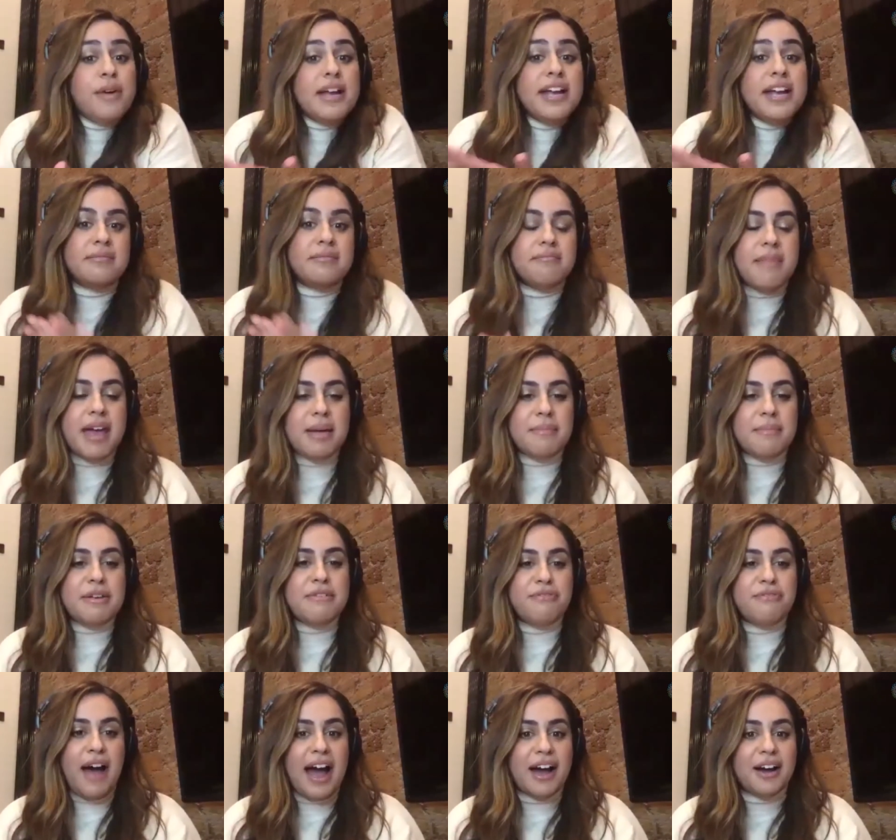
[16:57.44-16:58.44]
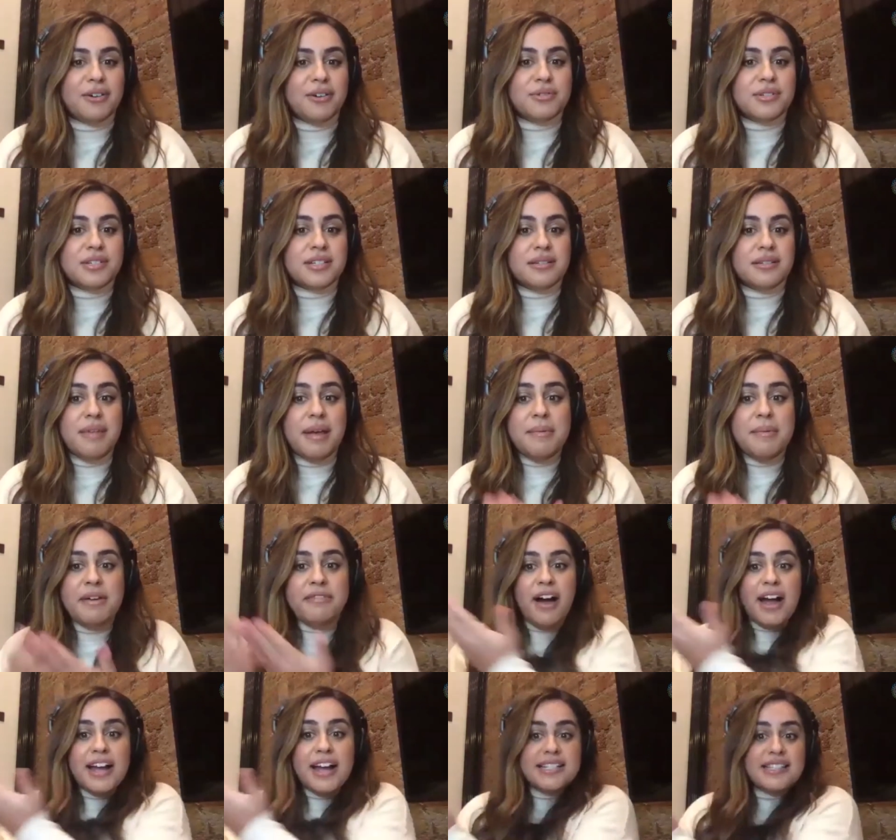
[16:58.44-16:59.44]
had maybe if
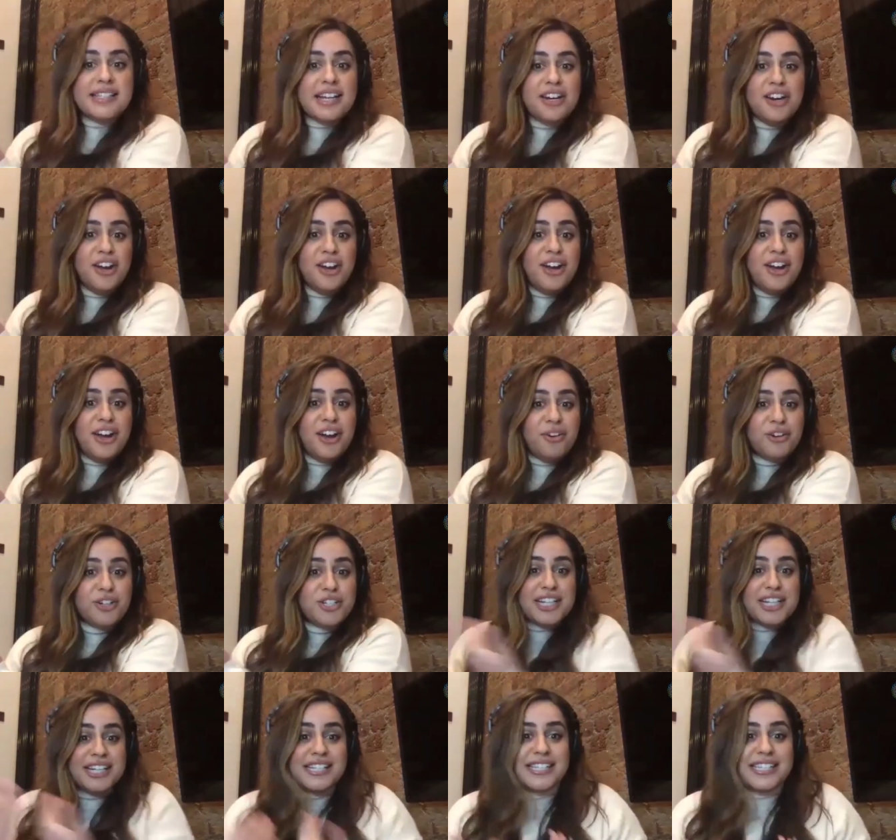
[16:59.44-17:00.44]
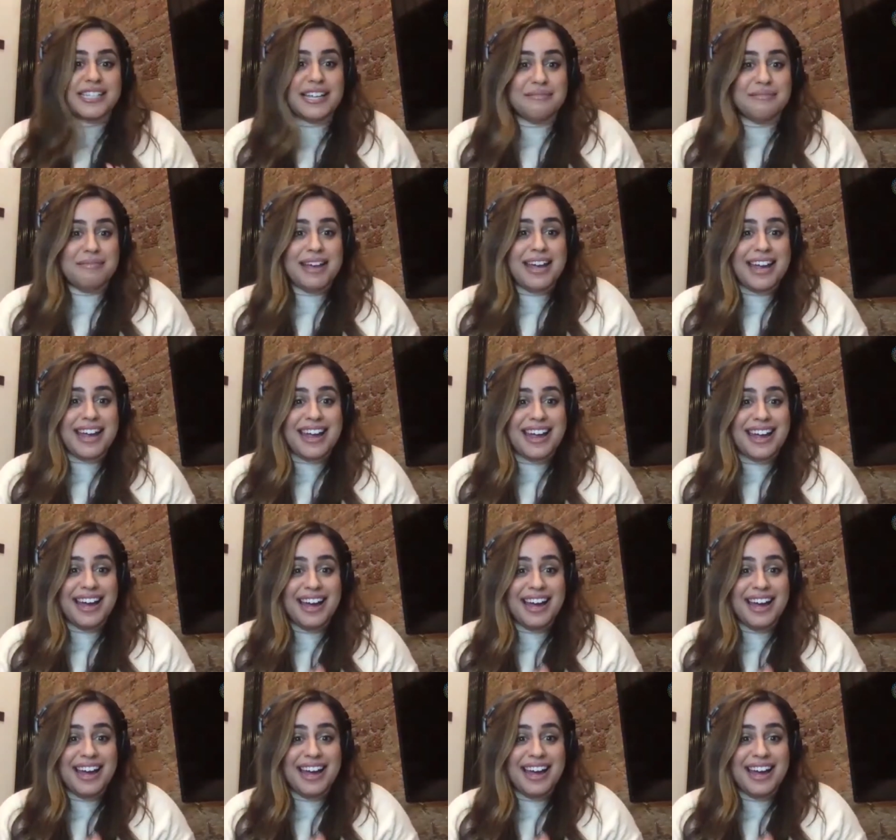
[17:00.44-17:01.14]
I'd seen her or she had seen me,